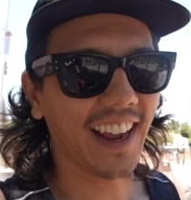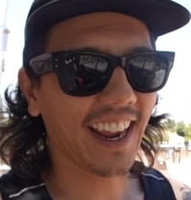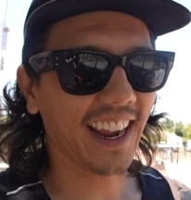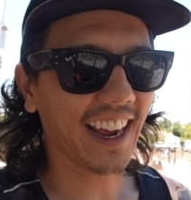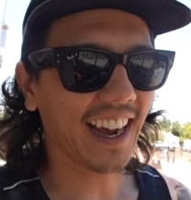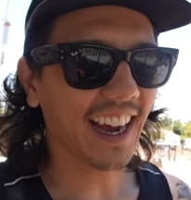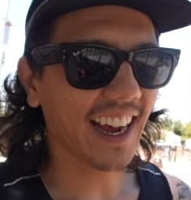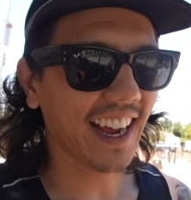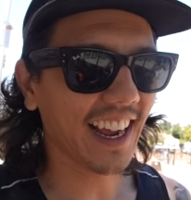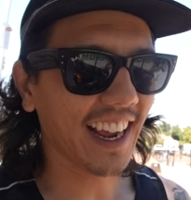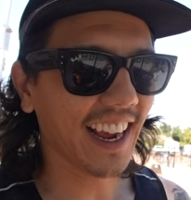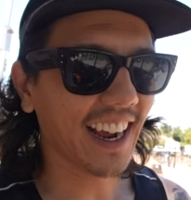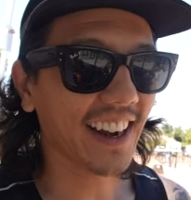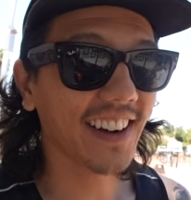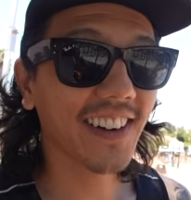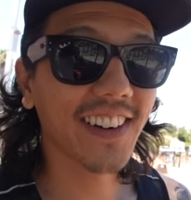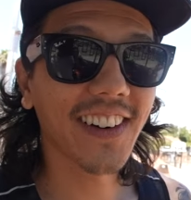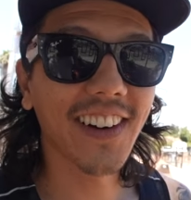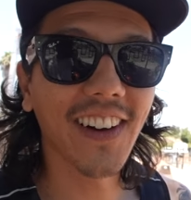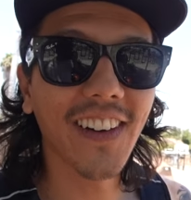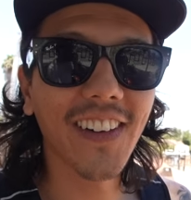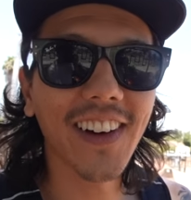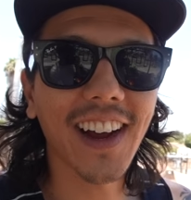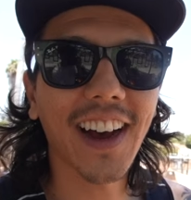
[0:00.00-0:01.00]
AI, I
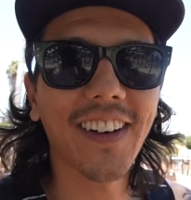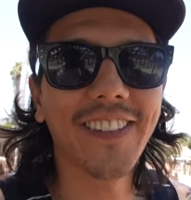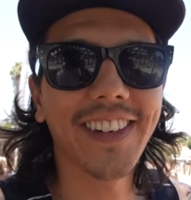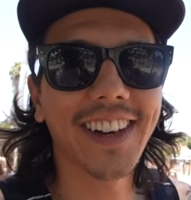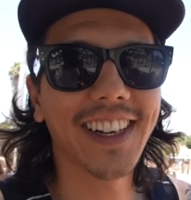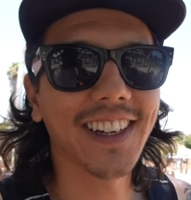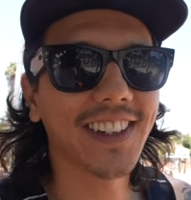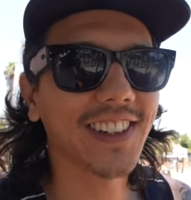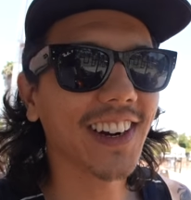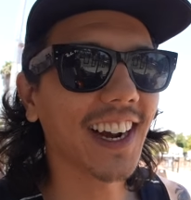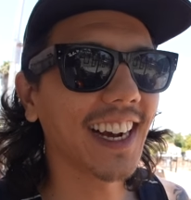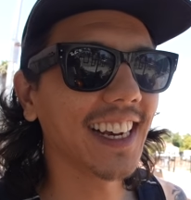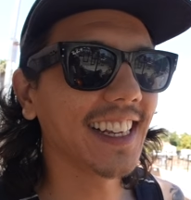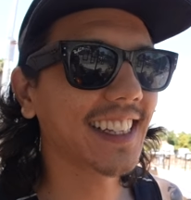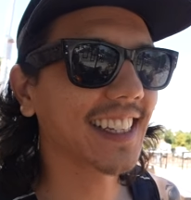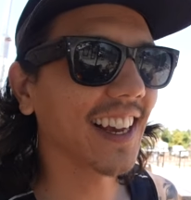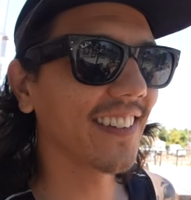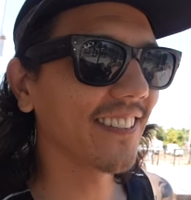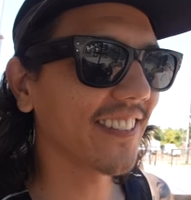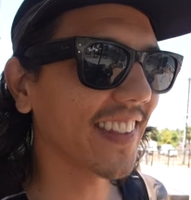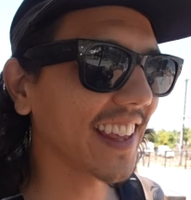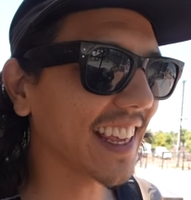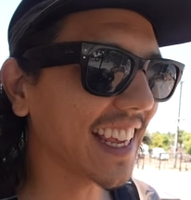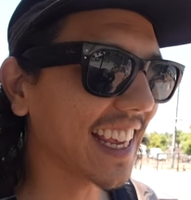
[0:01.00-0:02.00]
don't know. I'm going to try
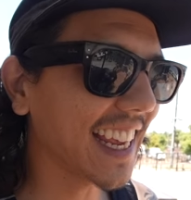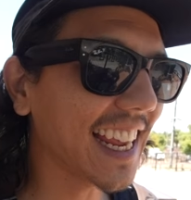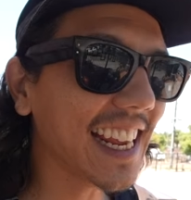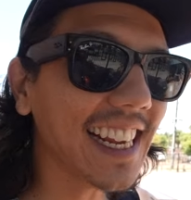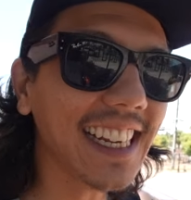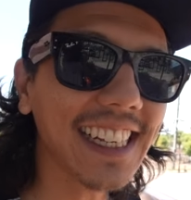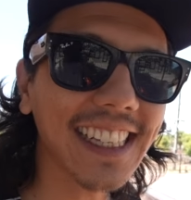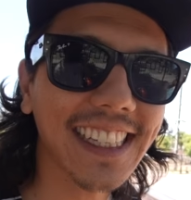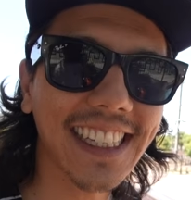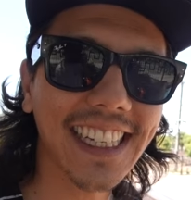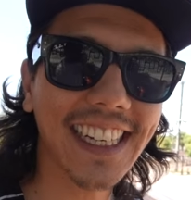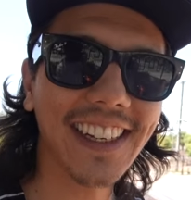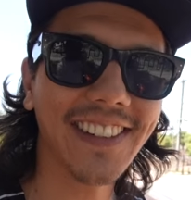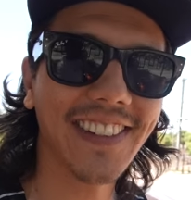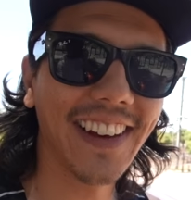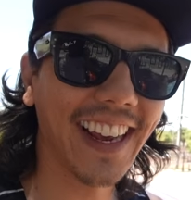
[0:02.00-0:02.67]
something easy,